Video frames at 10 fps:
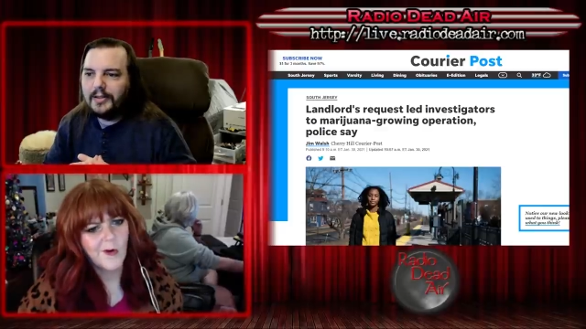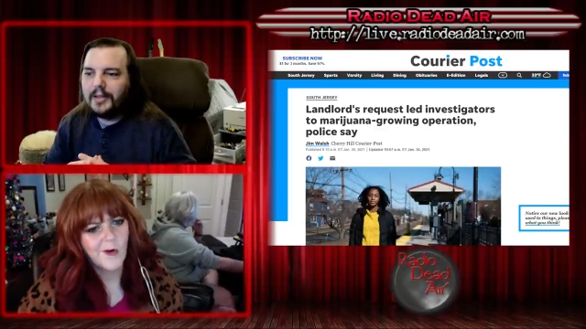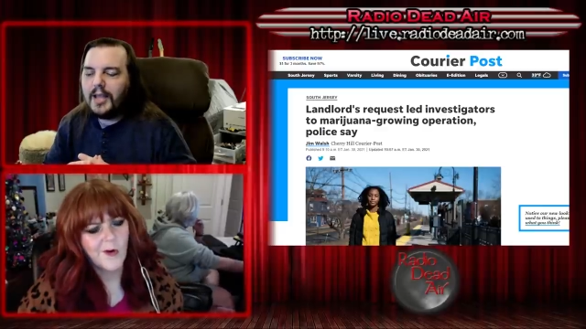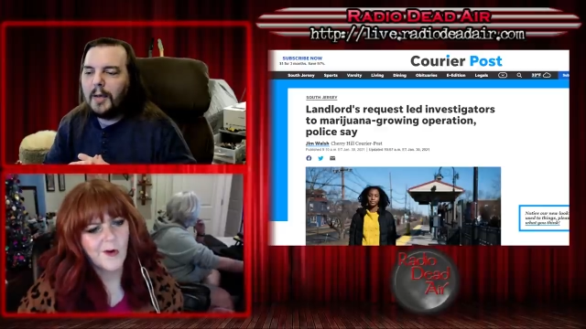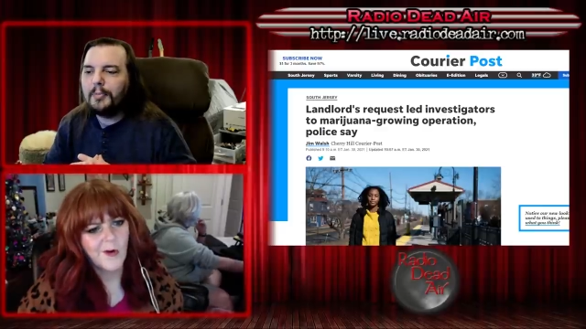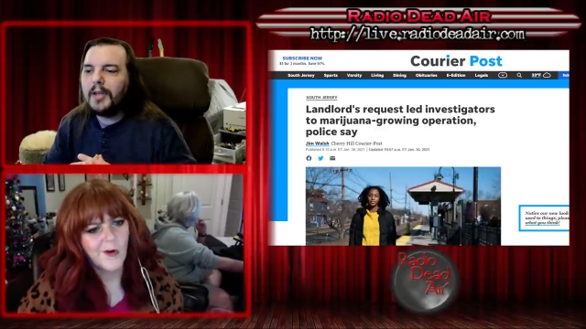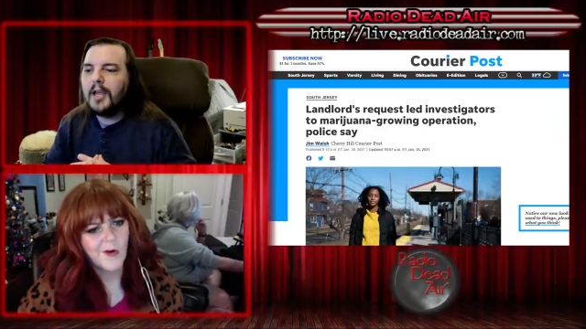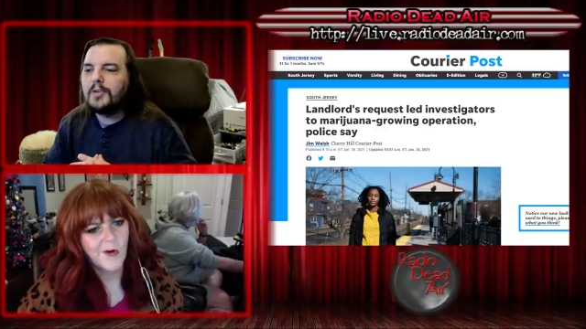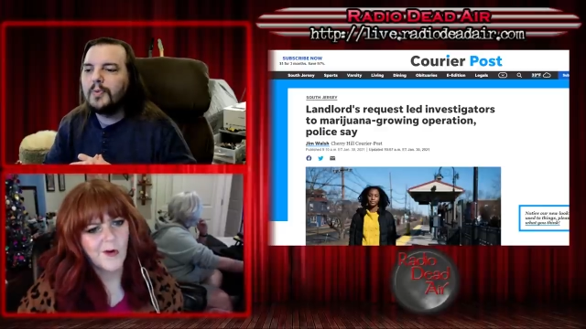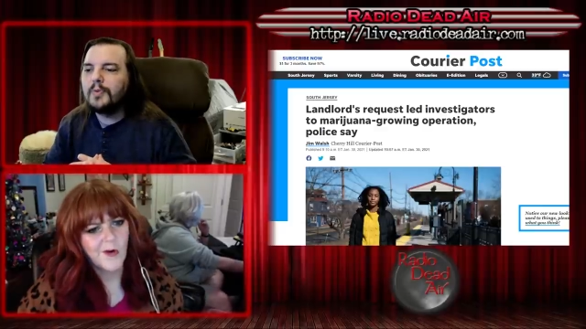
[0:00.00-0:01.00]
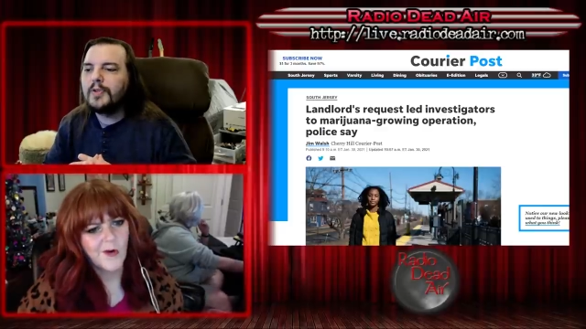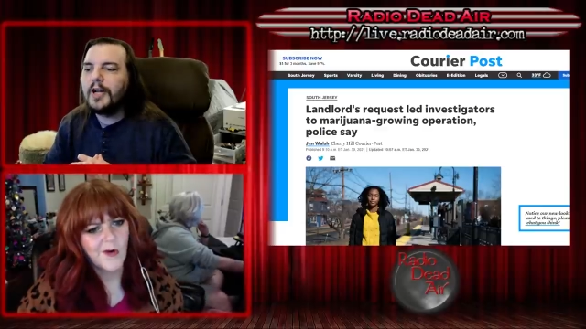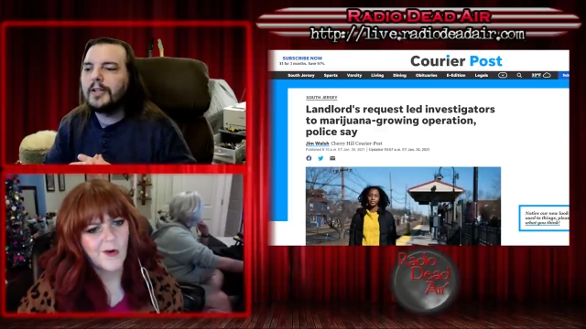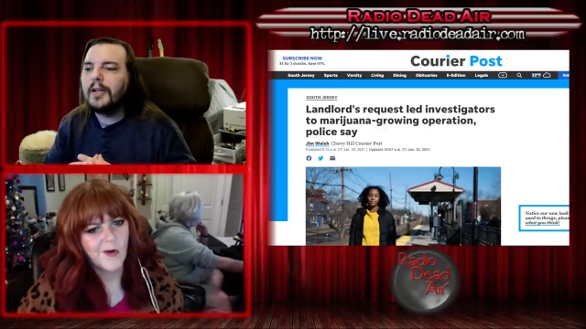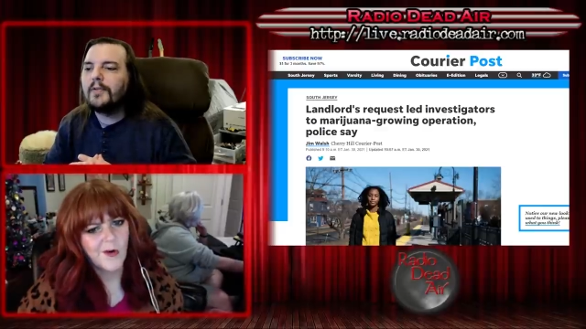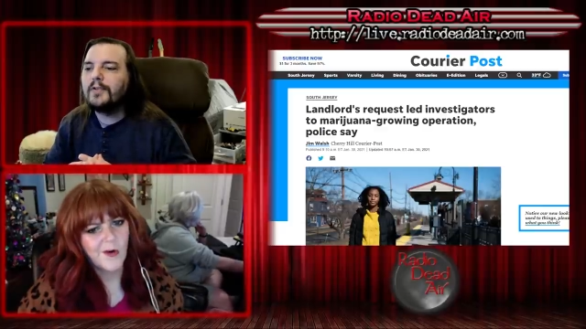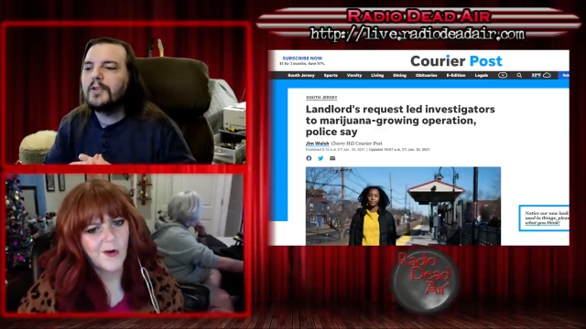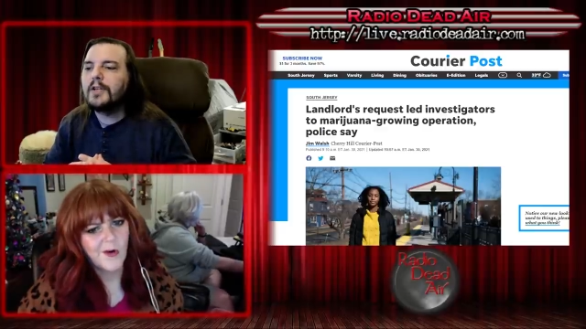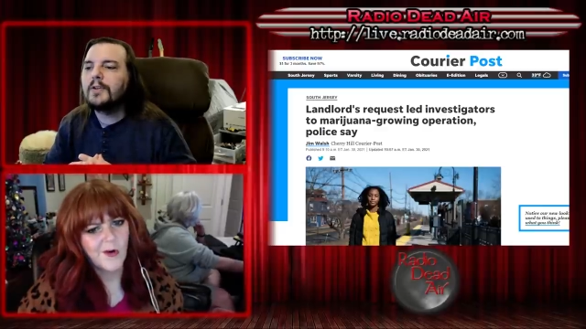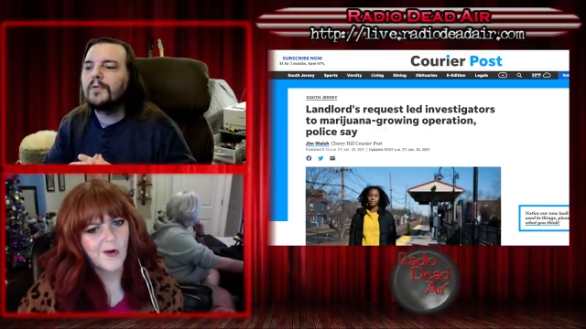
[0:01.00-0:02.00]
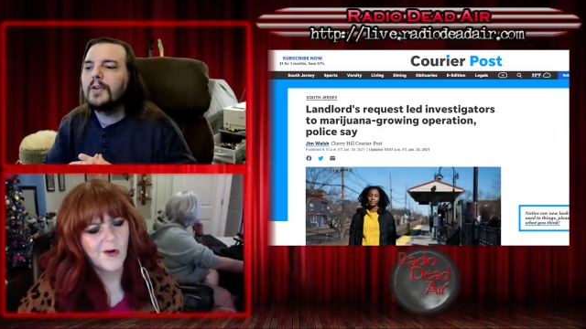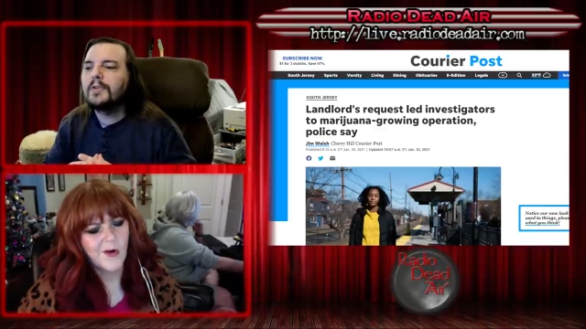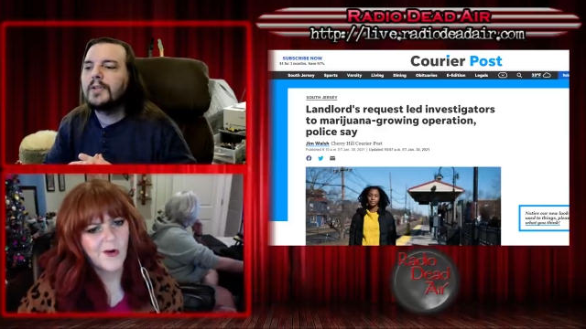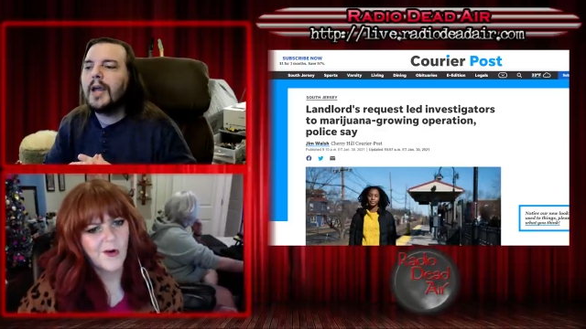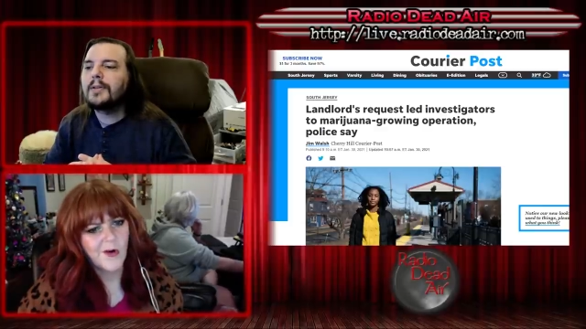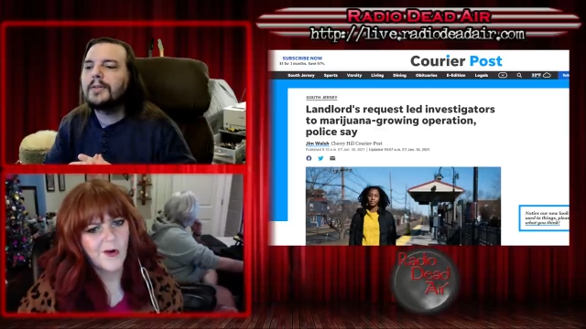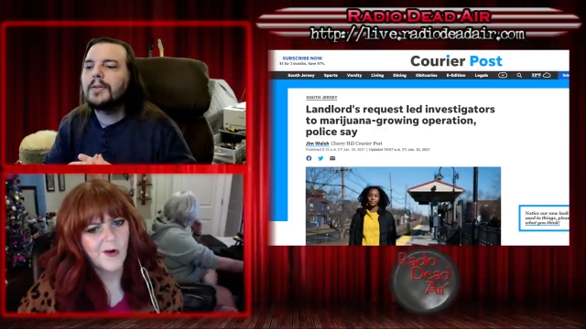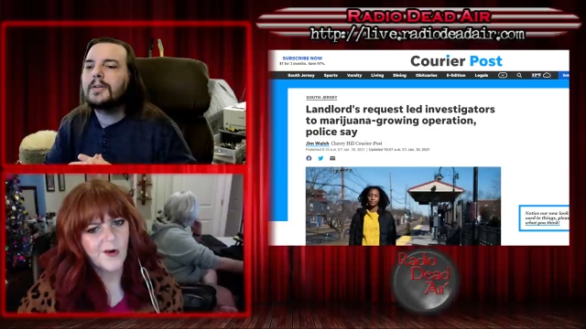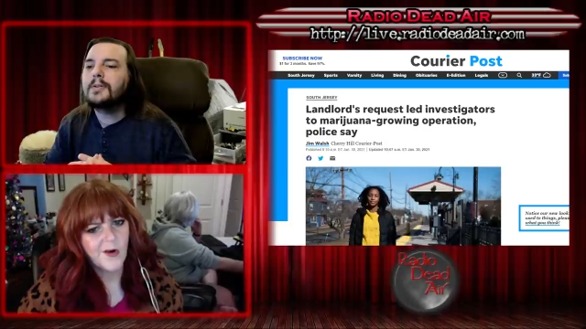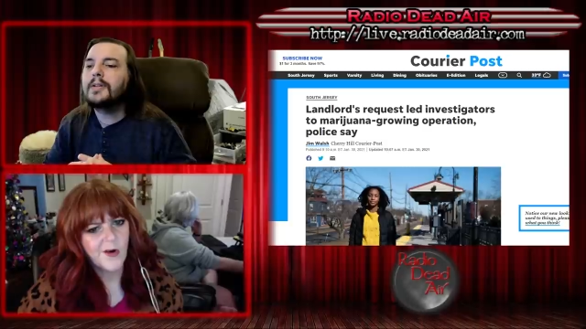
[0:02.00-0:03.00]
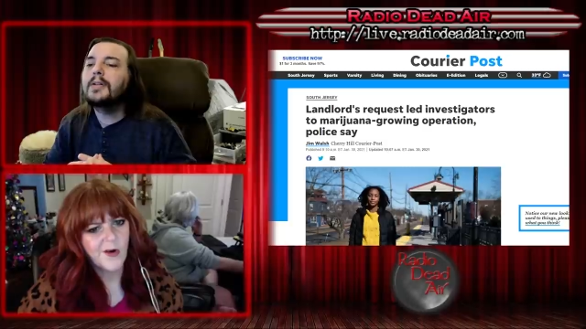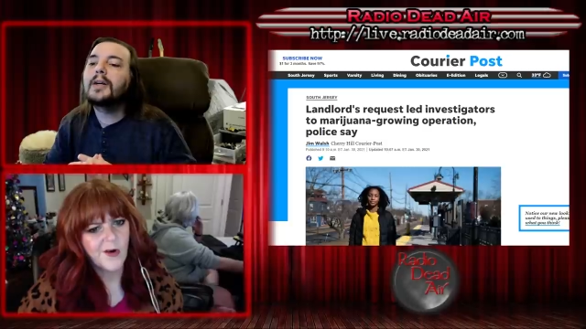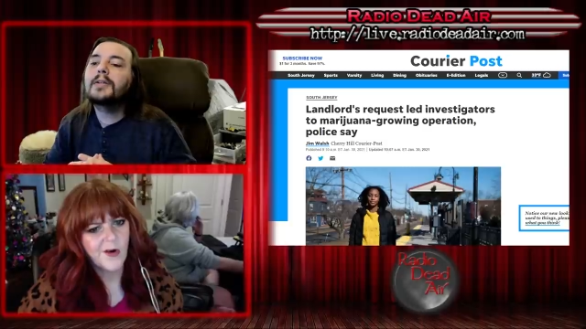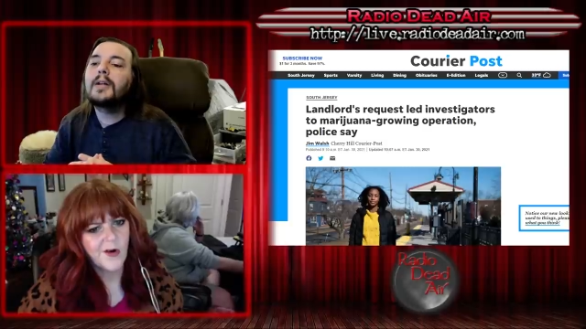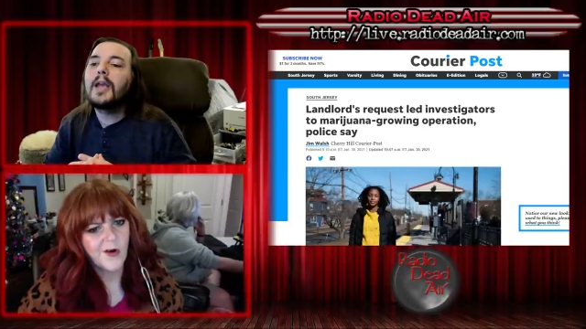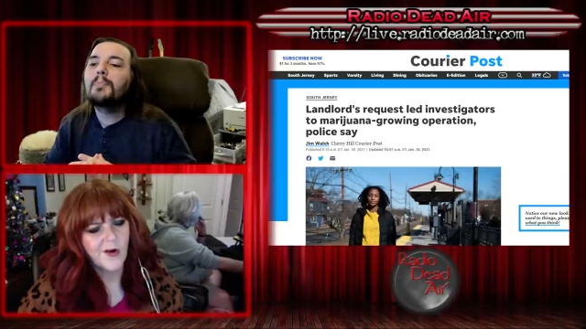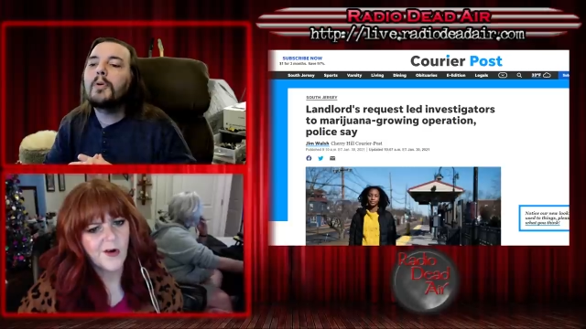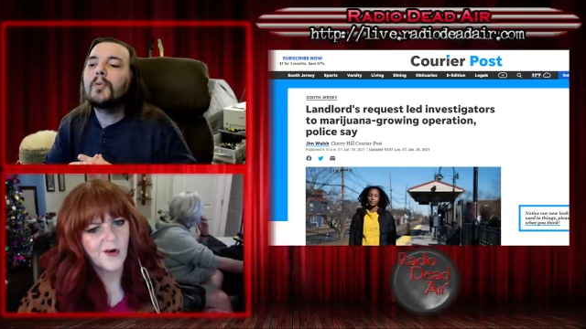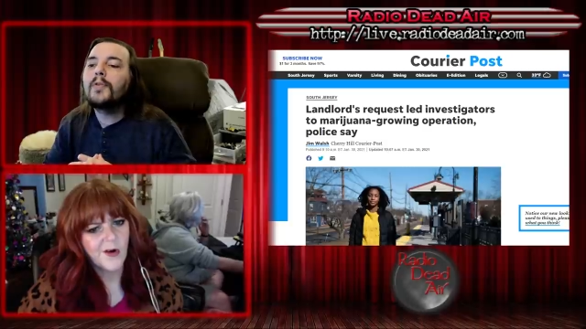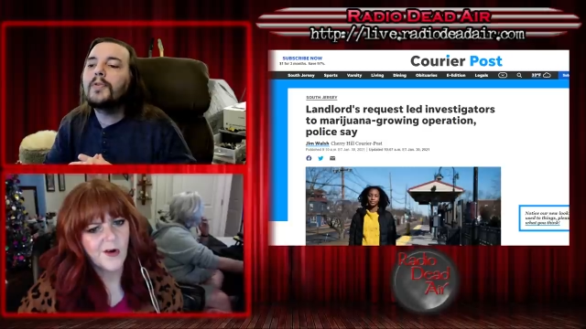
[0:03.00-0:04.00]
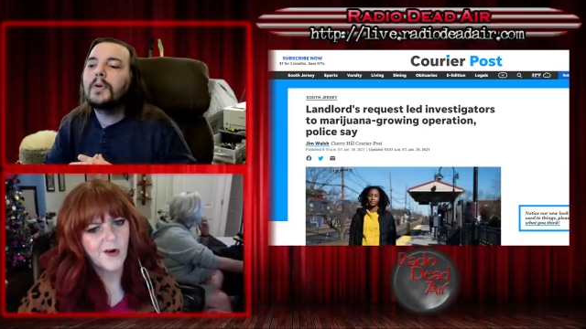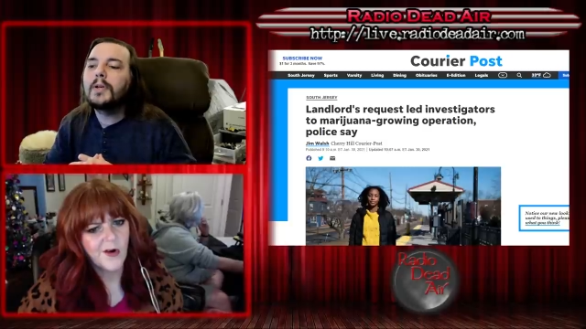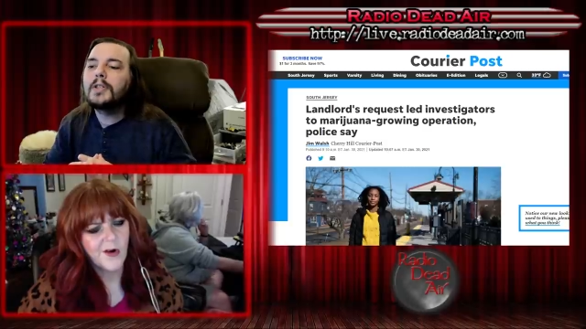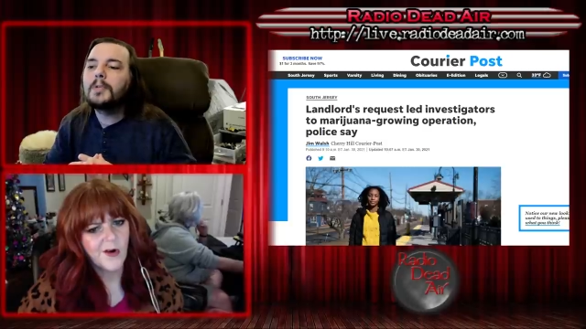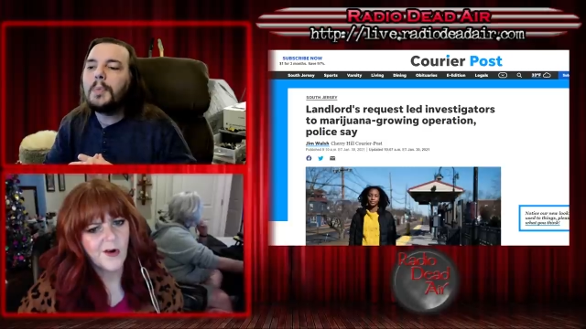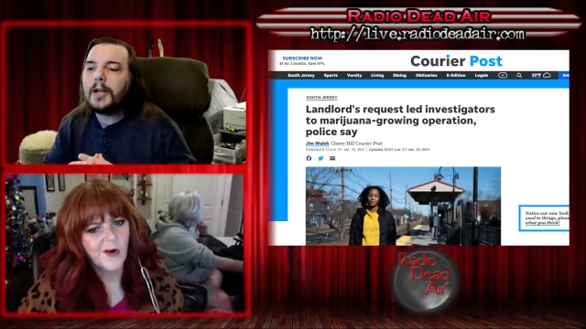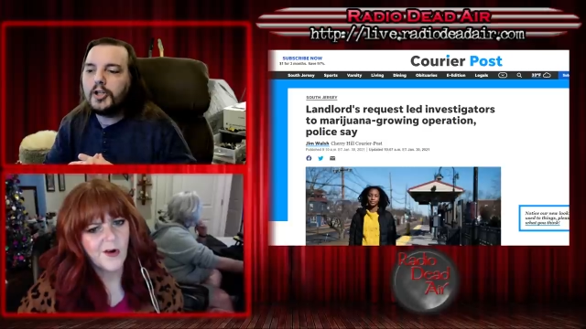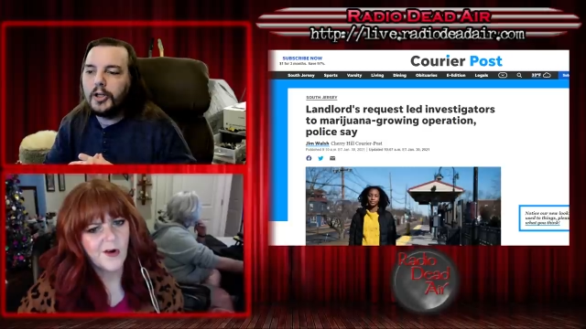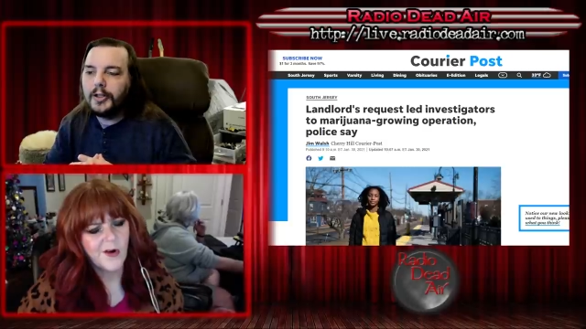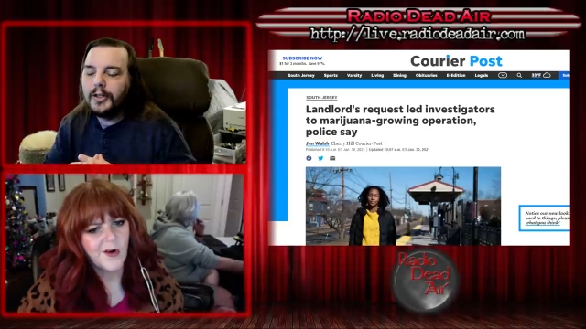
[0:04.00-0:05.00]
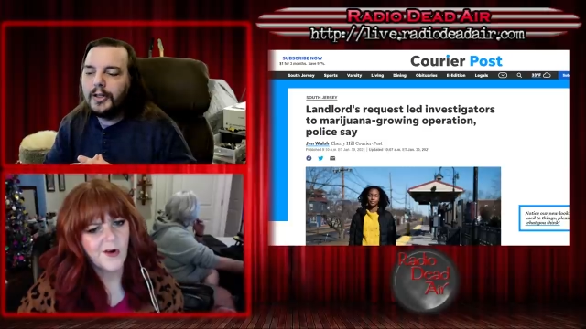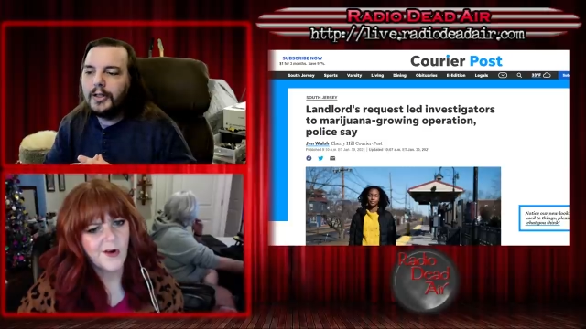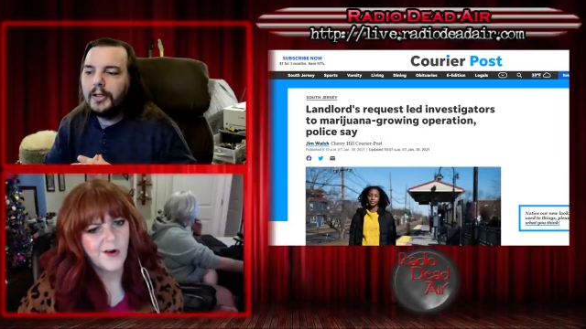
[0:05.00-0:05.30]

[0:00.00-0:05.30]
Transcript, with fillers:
Speaker 1: Said the application was rejected after Chesterfield's tax assessor conducted a peripheral inspection,